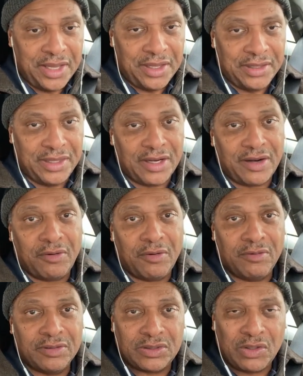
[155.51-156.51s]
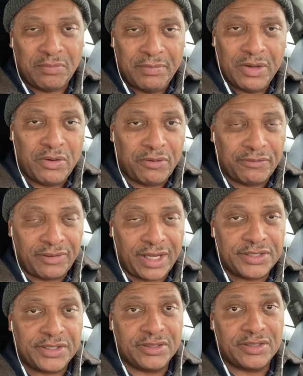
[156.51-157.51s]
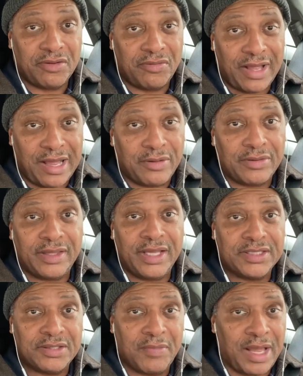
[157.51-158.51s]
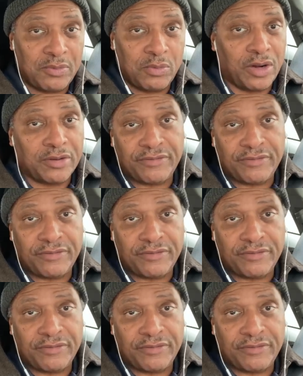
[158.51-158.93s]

that are sort of mirror reflections of how things might work